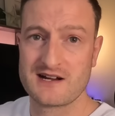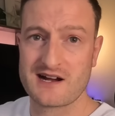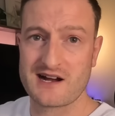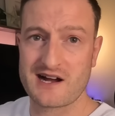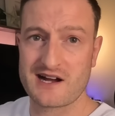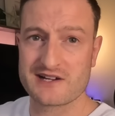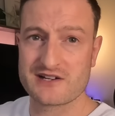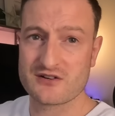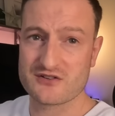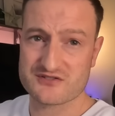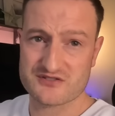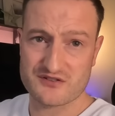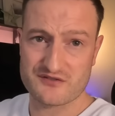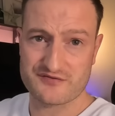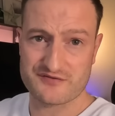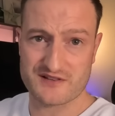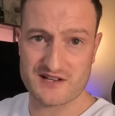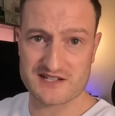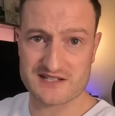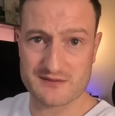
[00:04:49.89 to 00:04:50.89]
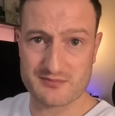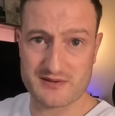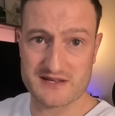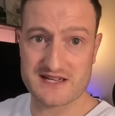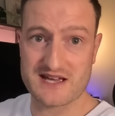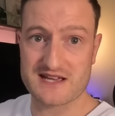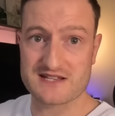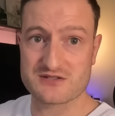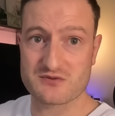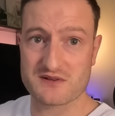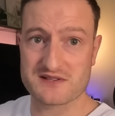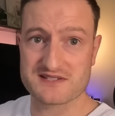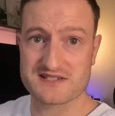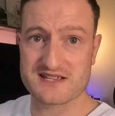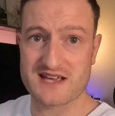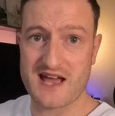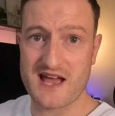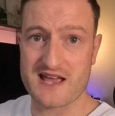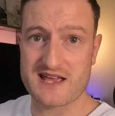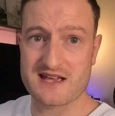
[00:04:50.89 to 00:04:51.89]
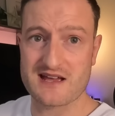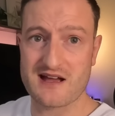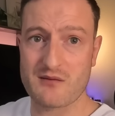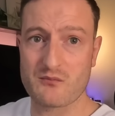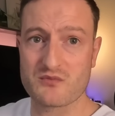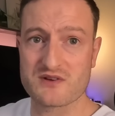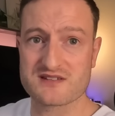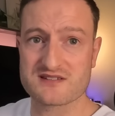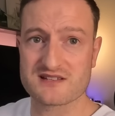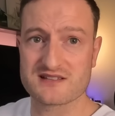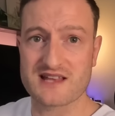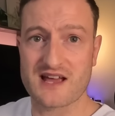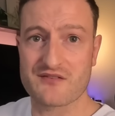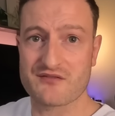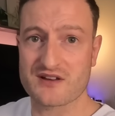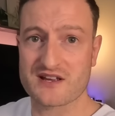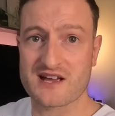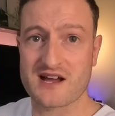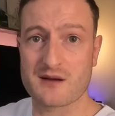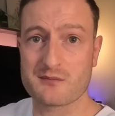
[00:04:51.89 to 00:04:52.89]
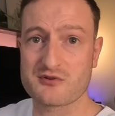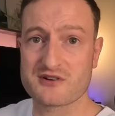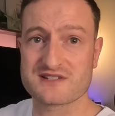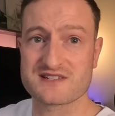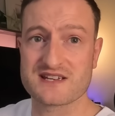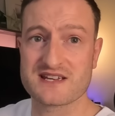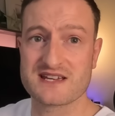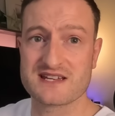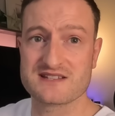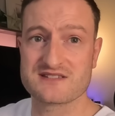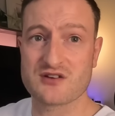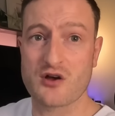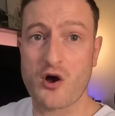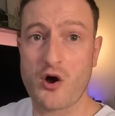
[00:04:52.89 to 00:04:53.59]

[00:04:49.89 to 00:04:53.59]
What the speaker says: I also fly a PA-28 and we select the carburetor heater